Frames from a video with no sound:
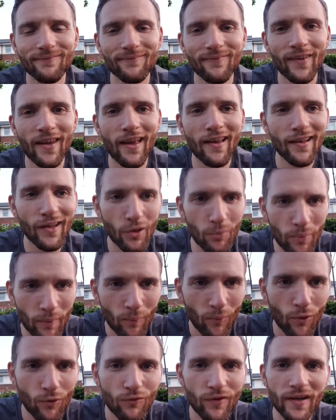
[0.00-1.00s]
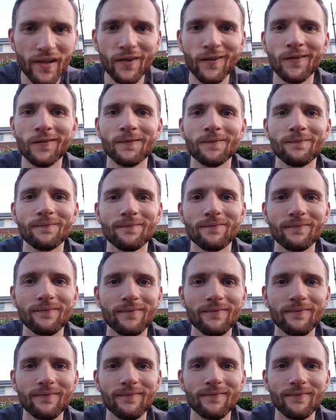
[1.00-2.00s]
get a little bit more real,
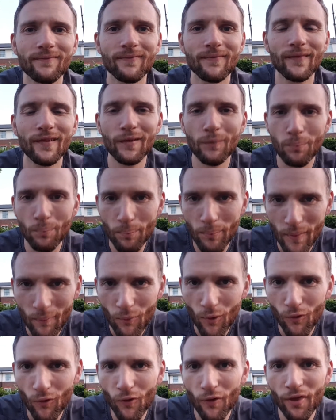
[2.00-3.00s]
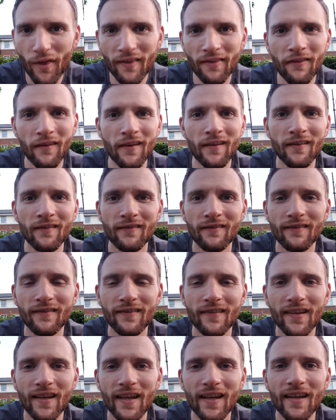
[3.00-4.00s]
a bit more authentic,
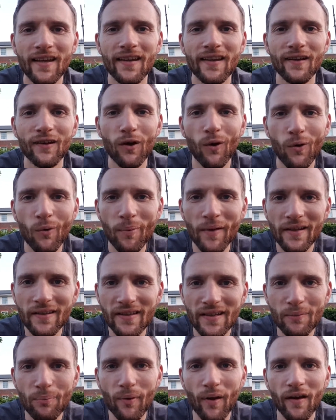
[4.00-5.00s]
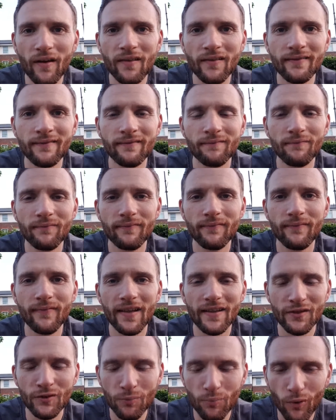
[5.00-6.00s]
go a bit deeper,
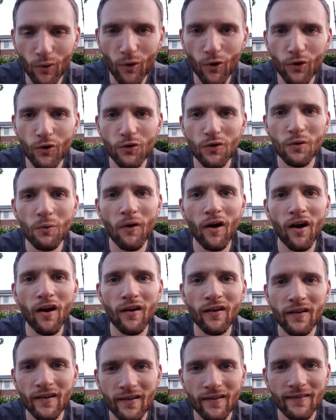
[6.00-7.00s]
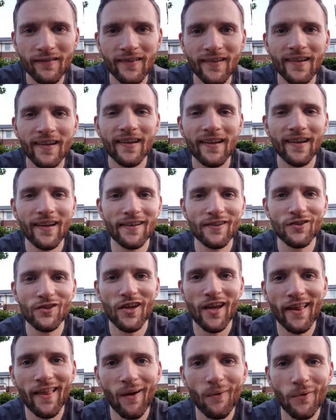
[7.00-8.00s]
explore who you are, and
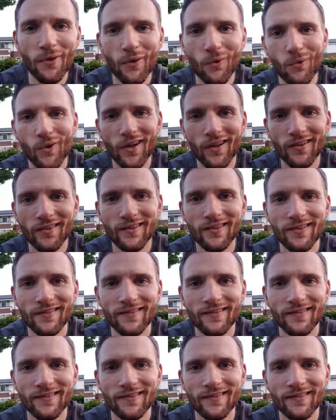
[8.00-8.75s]
share that with the world.